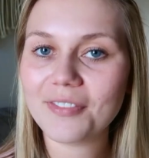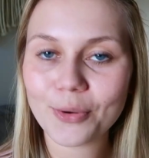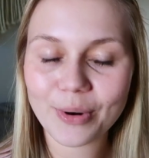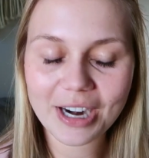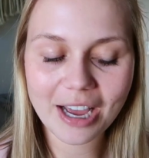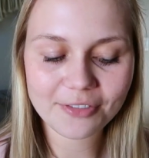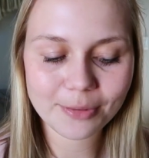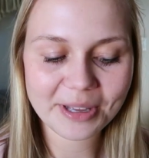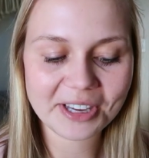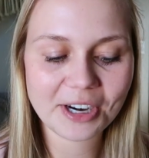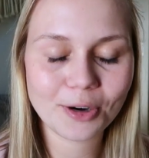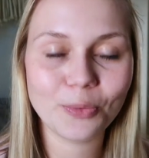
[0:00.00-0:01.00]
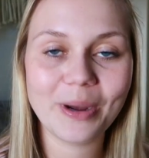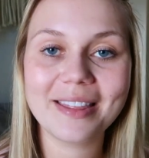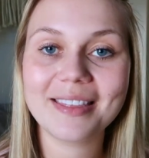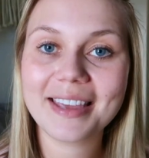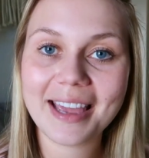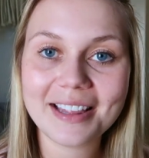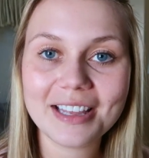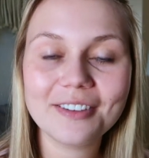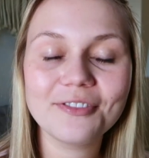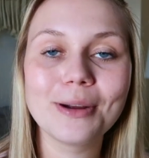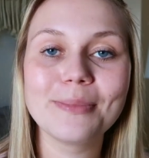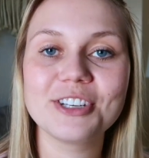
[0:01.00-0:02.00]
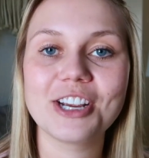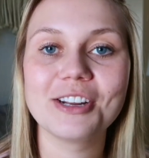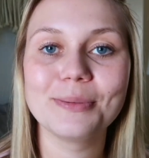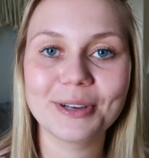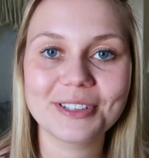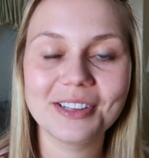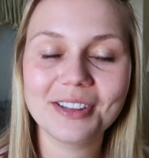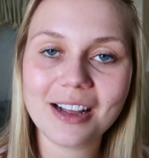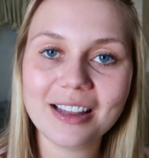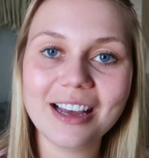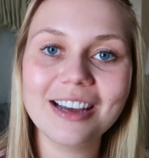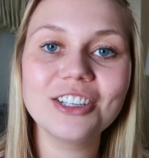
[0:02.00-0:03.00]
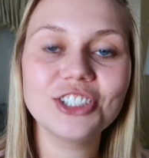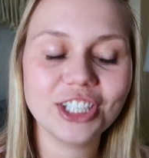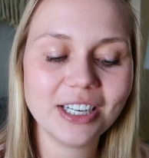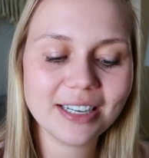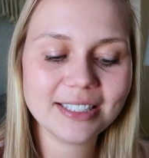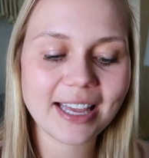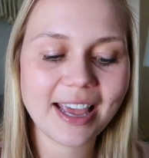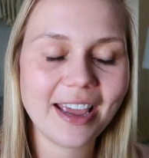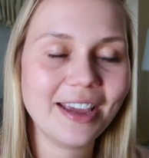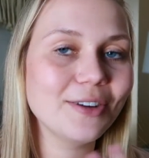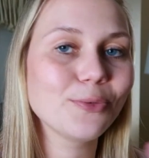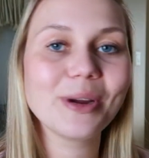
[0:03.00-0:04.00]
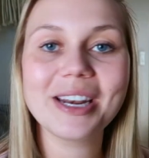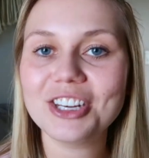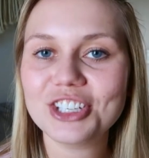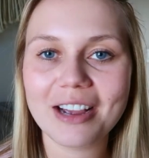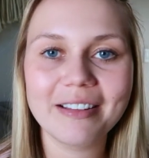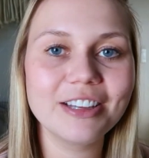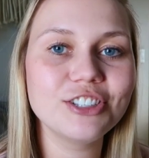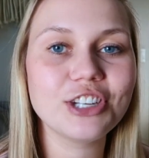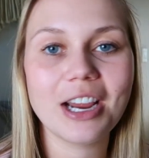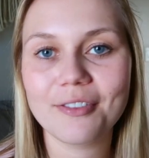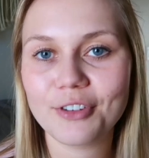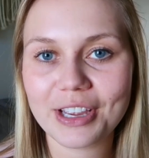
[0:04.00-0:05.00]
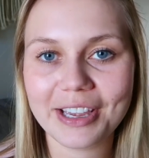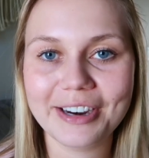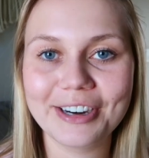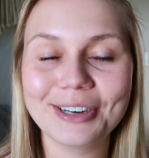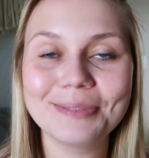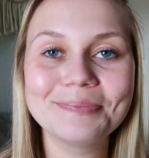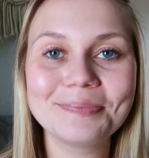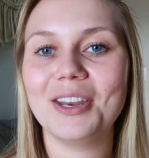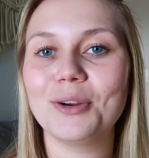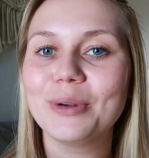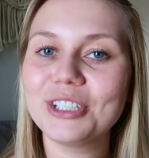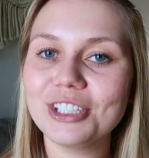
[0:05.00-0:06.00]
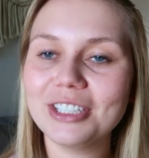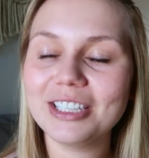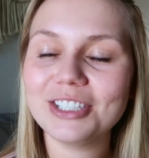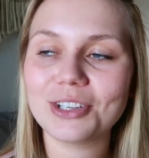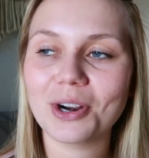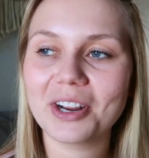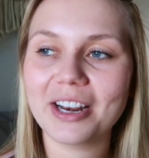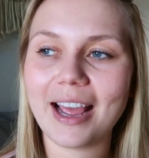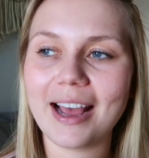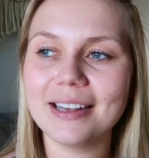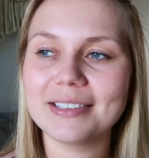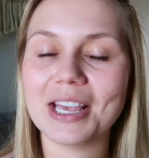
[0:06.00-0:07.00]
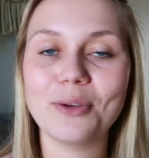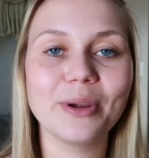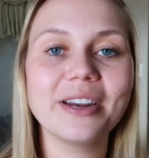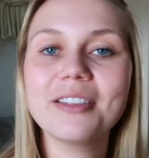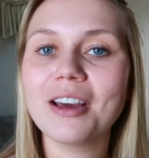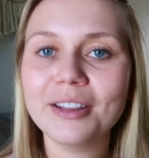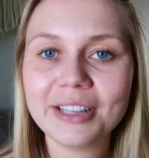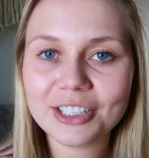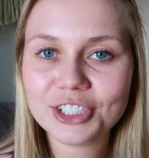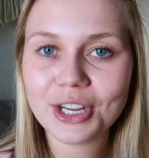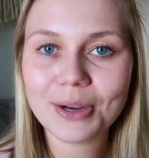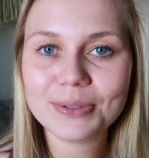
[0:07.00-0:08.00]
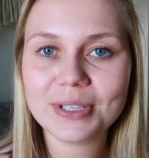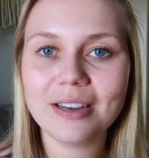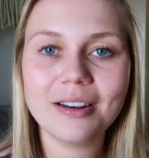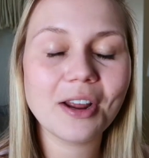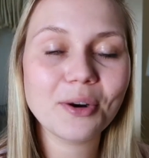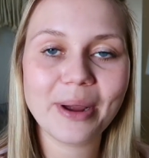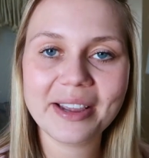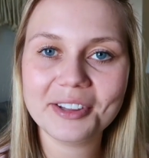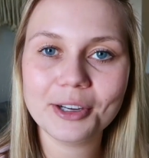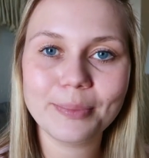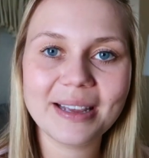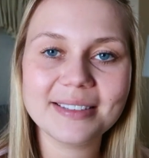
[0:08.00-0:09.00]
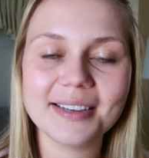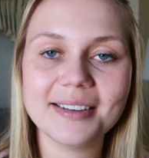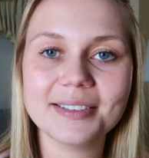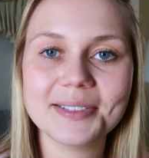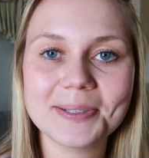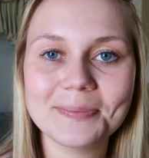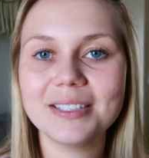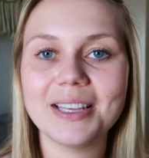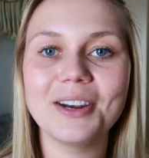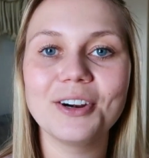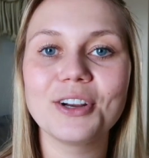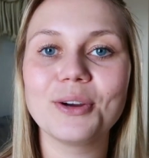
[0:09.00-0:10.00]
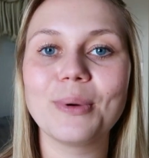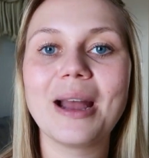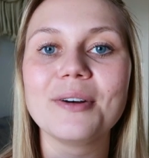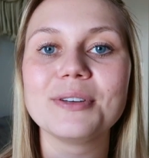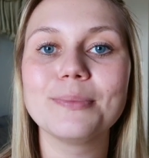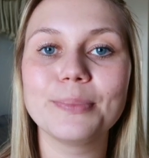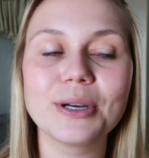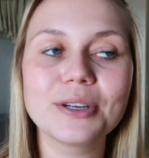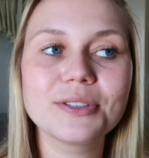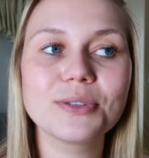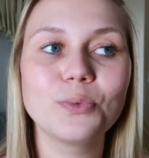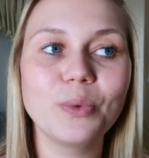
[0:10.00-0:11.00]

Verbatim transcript: If you are not familiar with Kayla from the channel Books and Lala, she does a reading challenge every year it originally started as a readathon that she hosted on a regular basis, centered around books